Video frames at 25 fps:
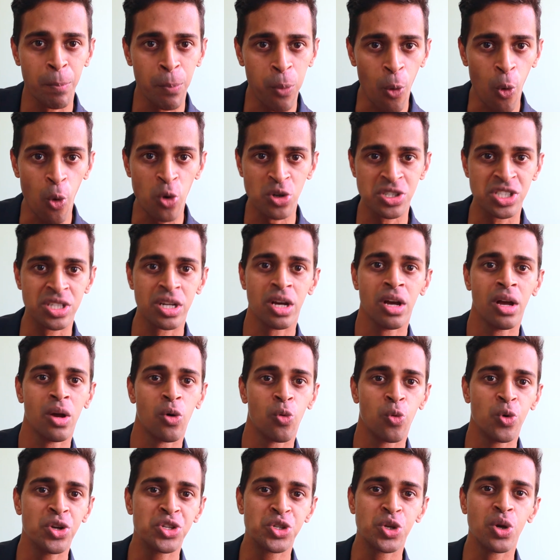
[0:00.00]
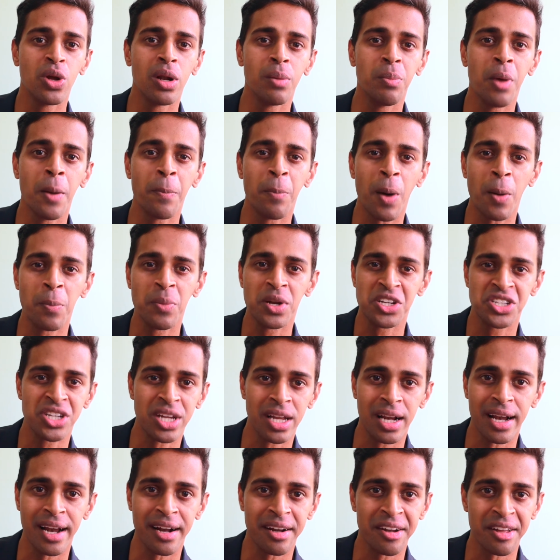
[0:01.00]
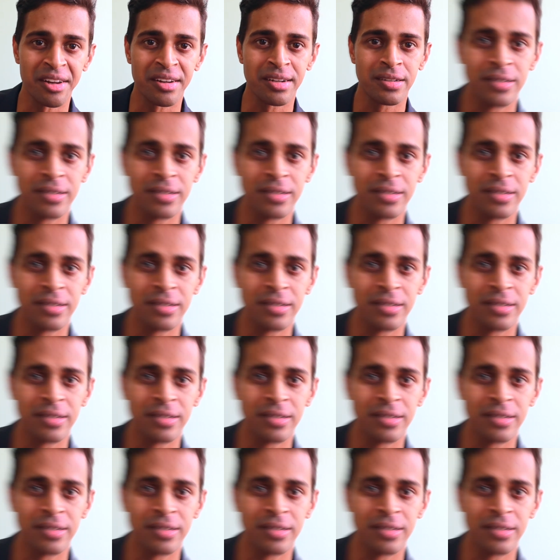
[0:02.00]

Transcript: post which you will be publishing later.